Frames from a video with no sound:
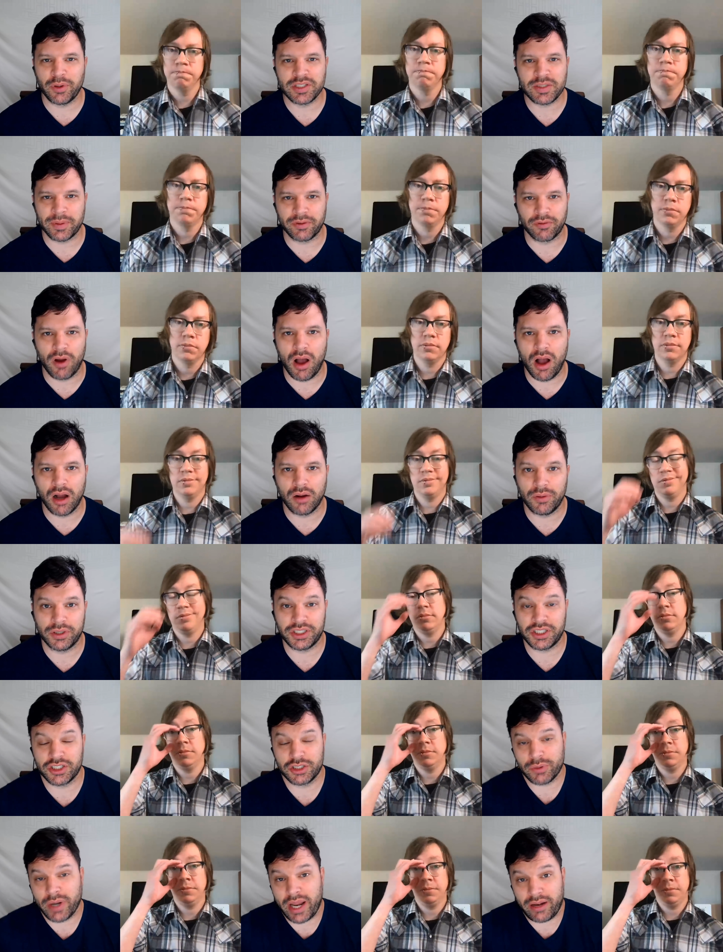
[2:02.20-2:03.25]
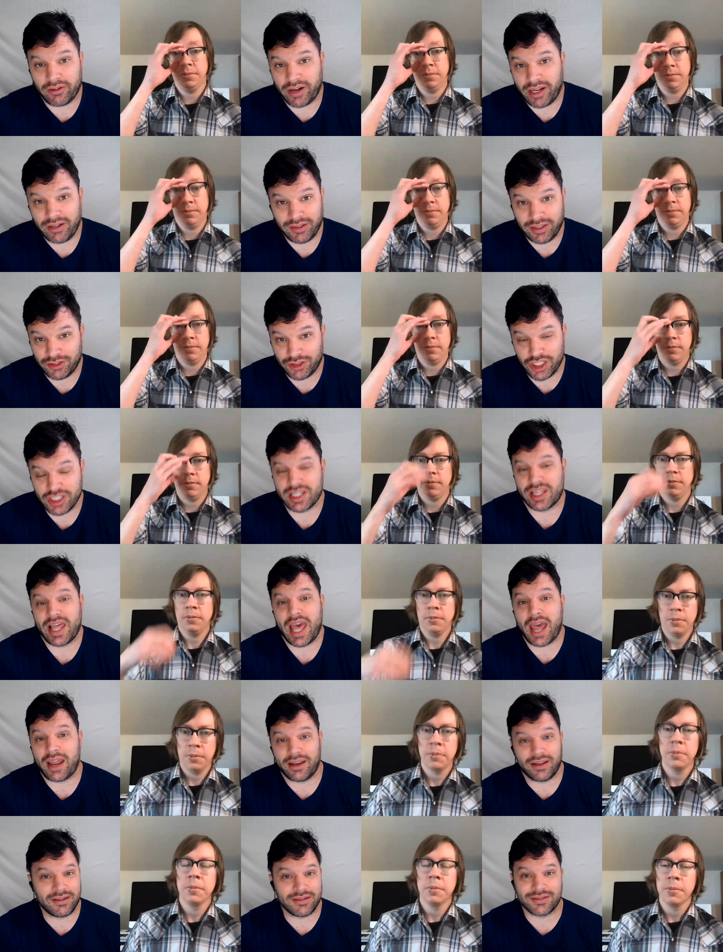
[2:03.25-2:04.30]
Speaker 1: doing something wrong, which is great, right? Just
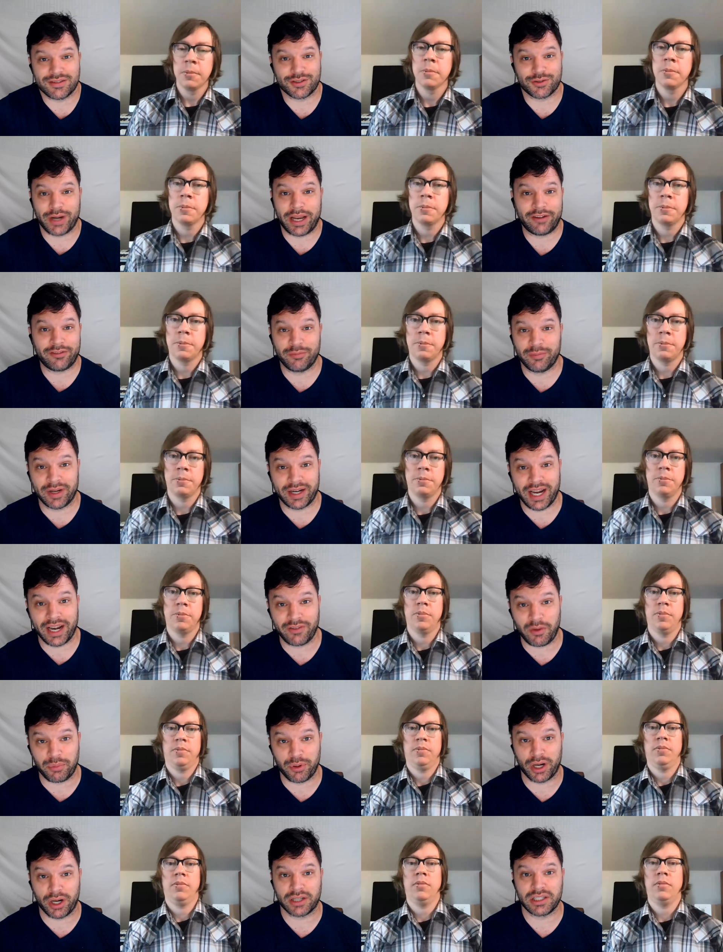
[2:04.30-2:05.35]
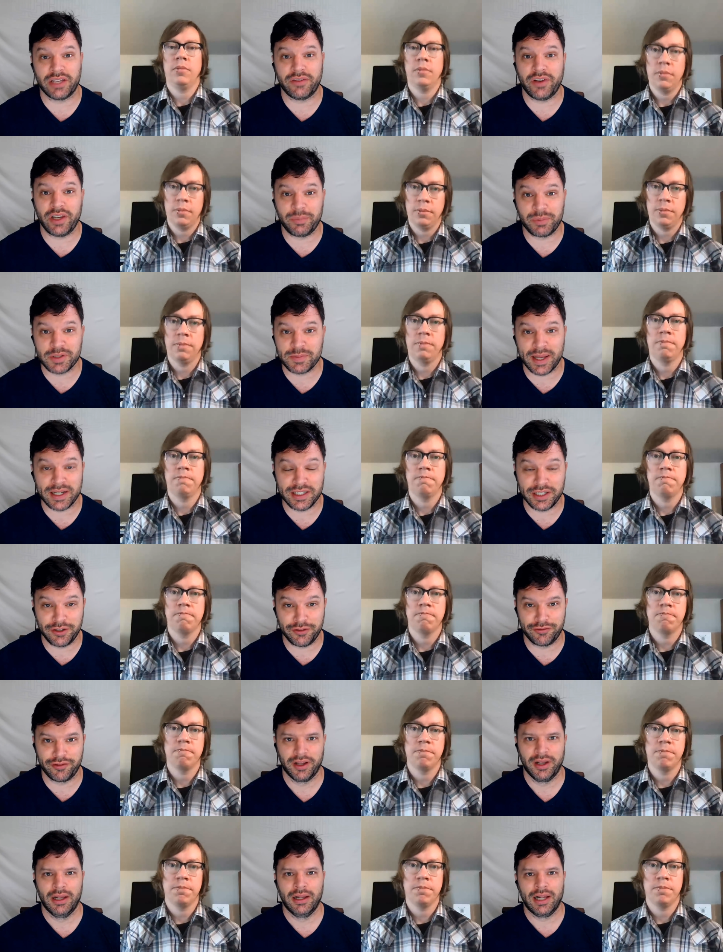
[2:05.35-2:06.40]
that is great from a kind of a productivity
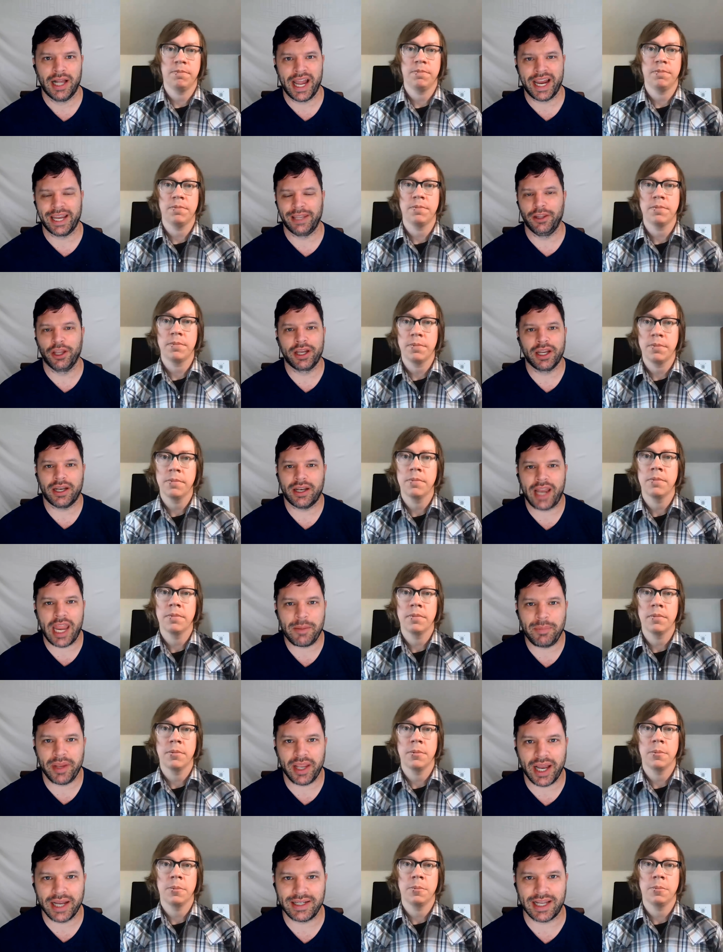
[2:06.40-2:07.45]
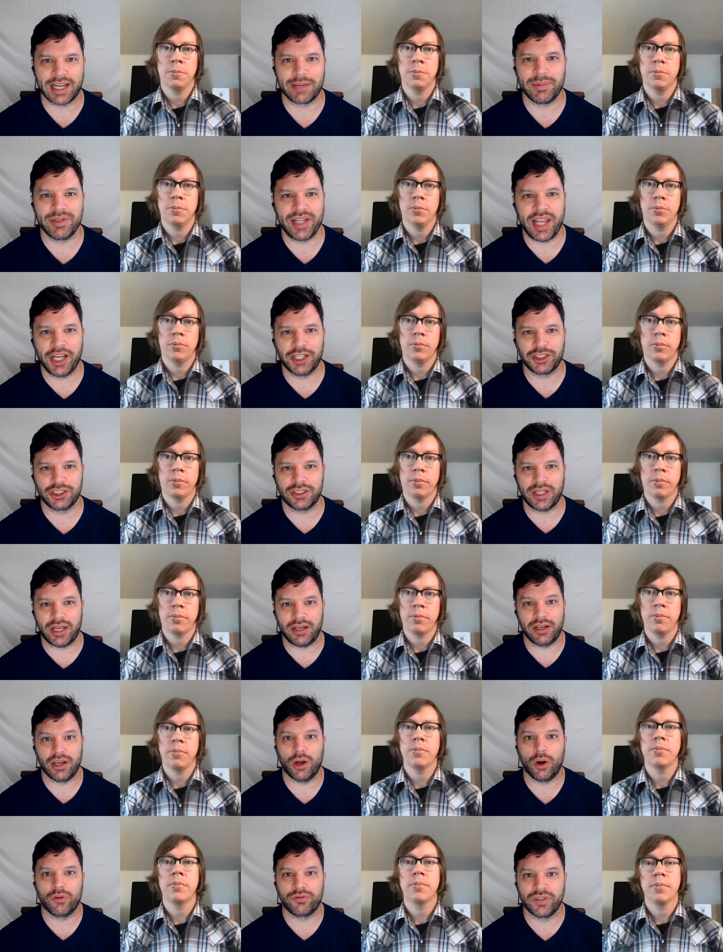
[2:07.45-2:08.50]
perspective. I can look at an API documentation
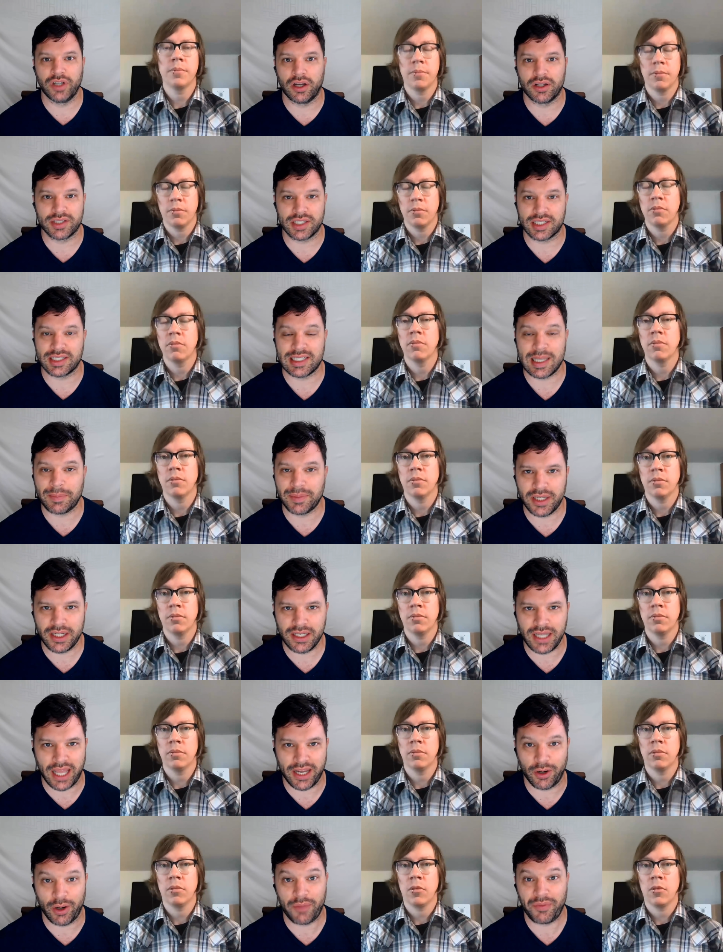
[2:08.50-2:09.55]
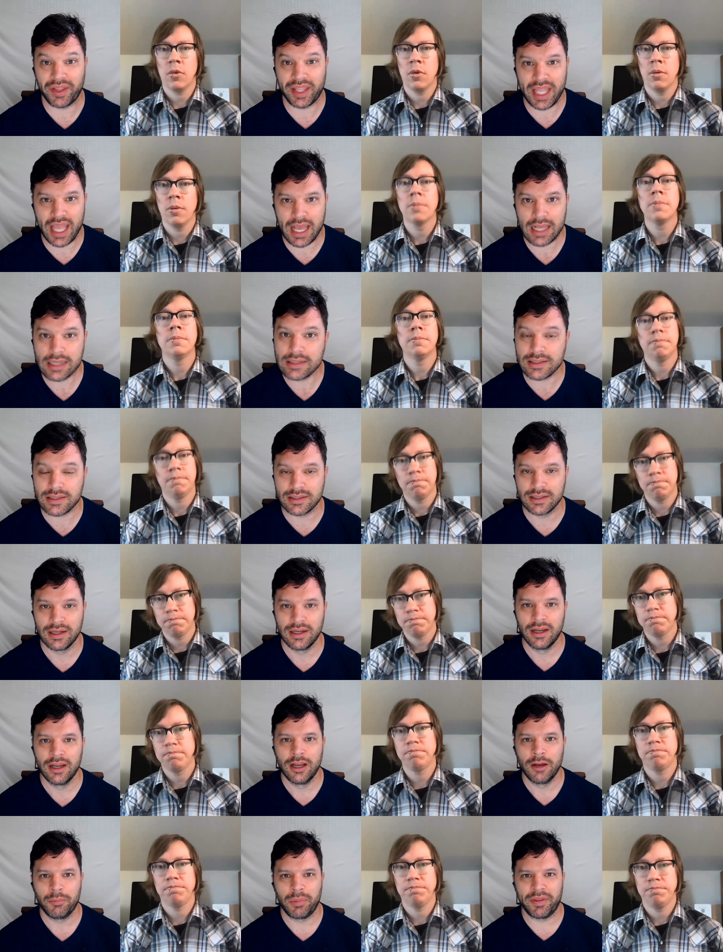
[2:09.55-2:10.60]
and know if null is accepted. I don't have to guess.
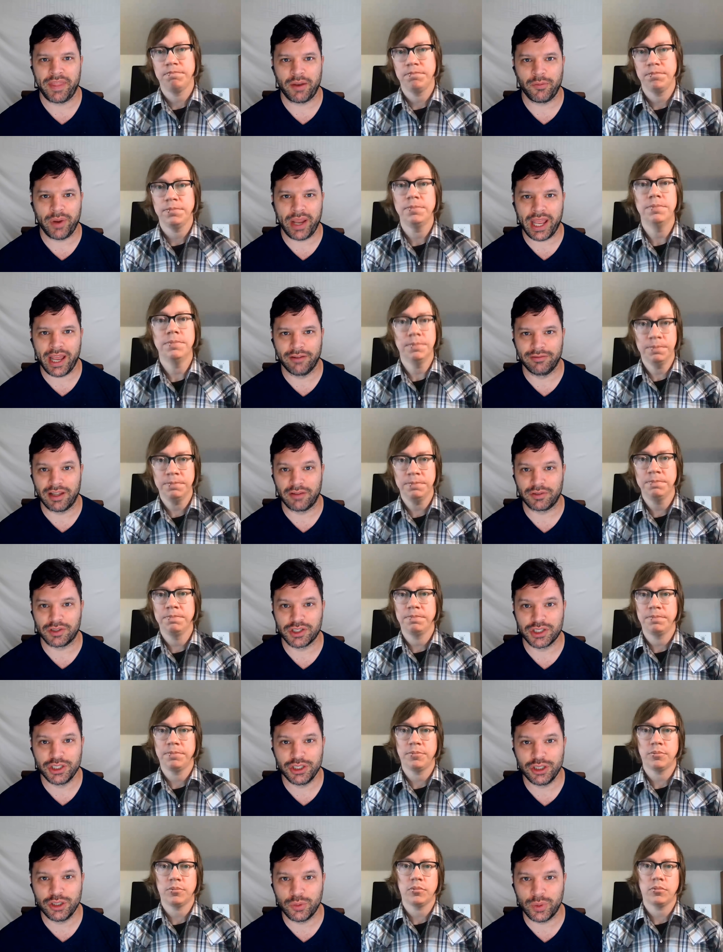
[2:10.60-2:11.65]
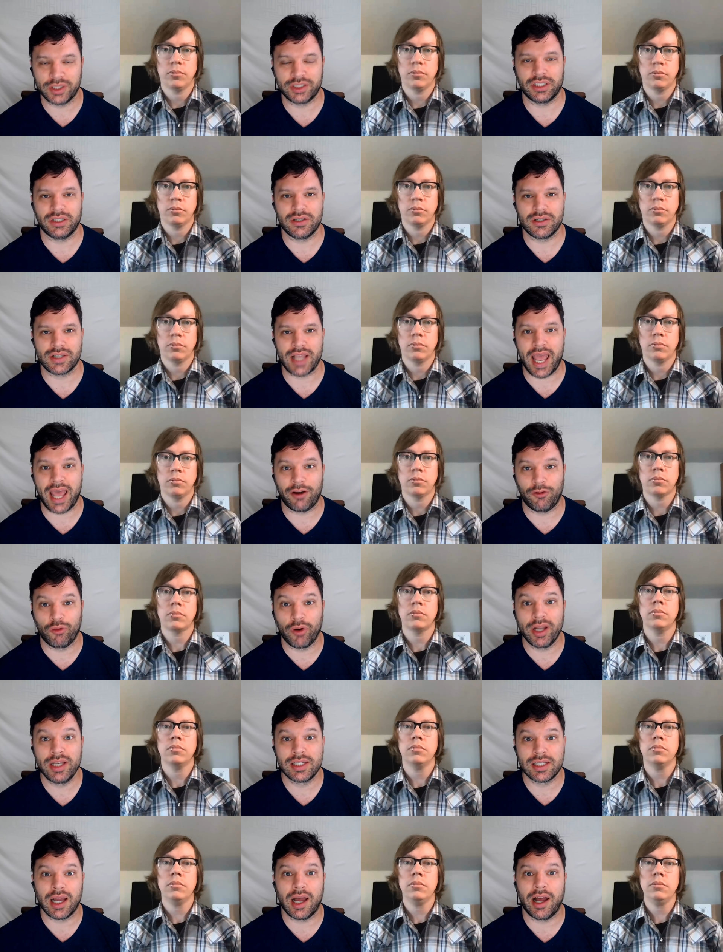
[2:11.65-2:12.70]
But then mm-hmm. we have level two, which is at
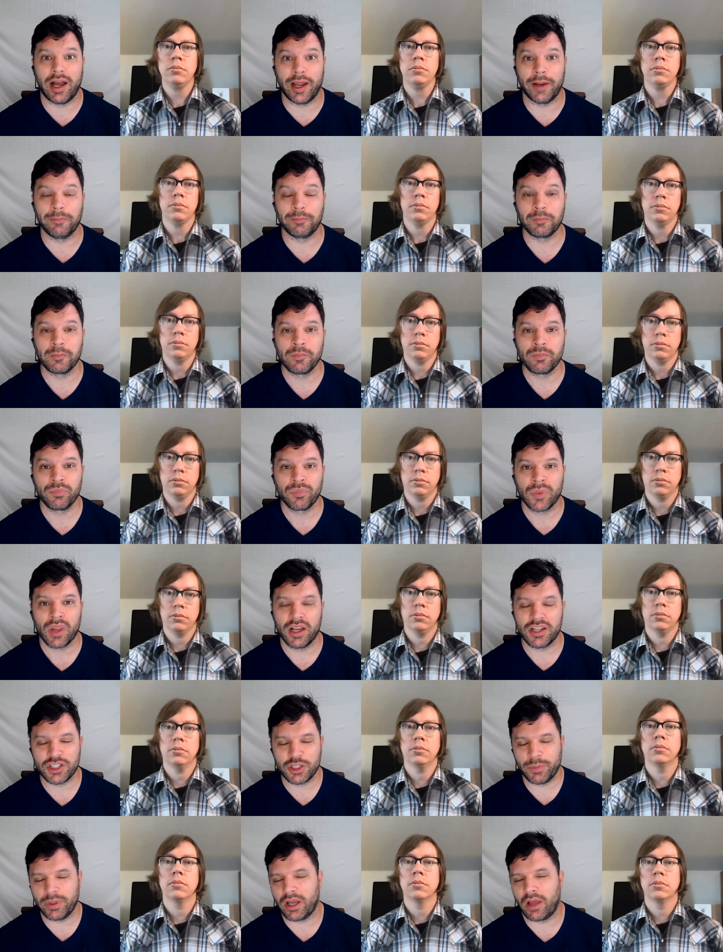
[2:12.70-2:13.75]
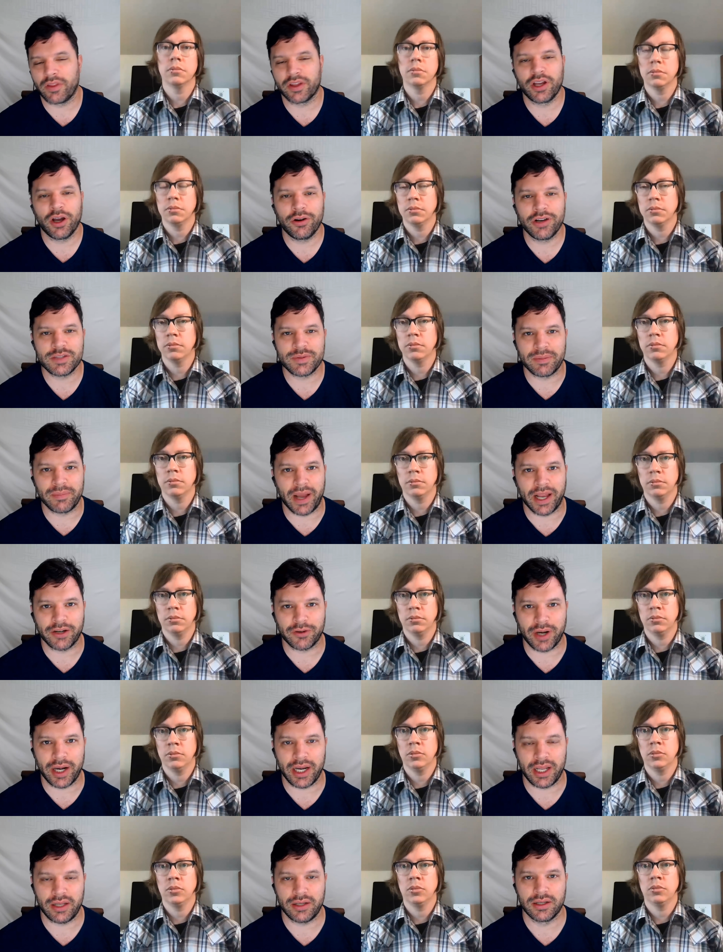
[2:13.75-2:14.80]
runtime, assuming all the code has been
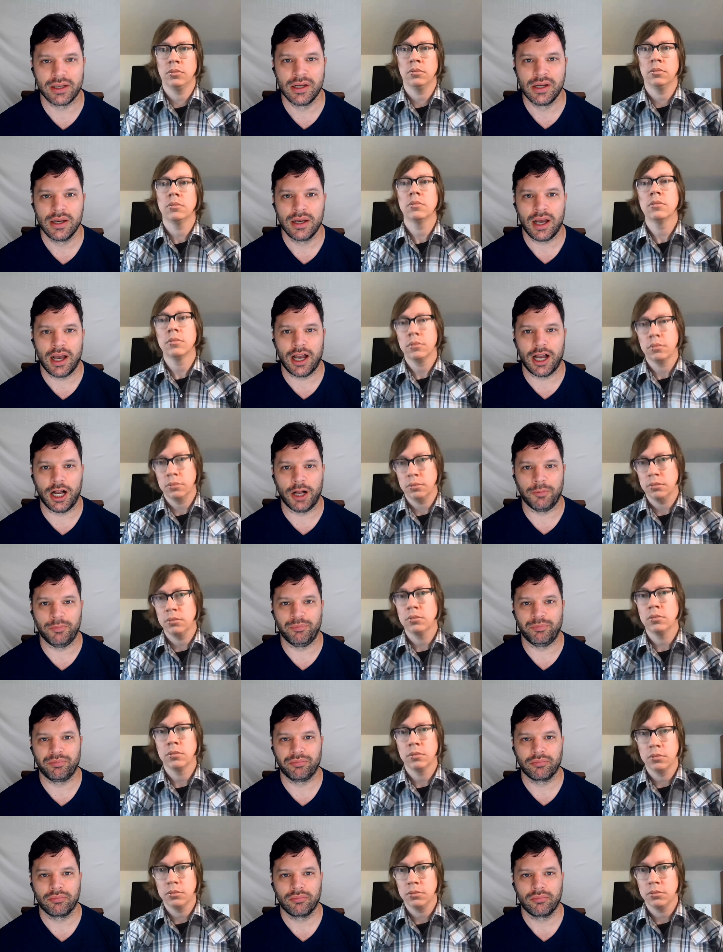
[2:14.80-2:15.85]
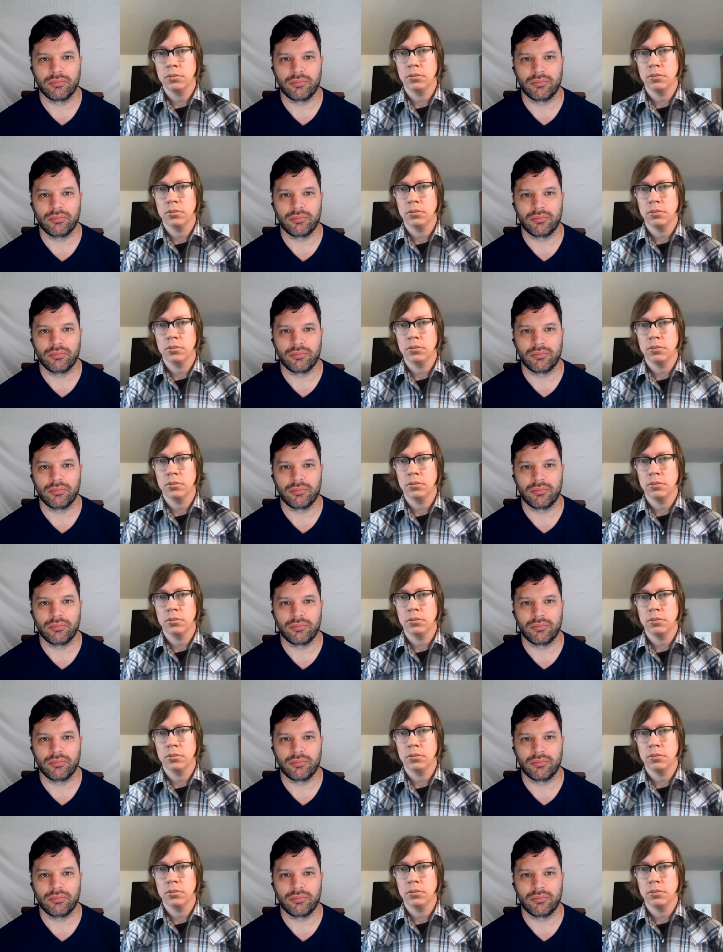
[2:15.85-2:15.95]
migrated. Um,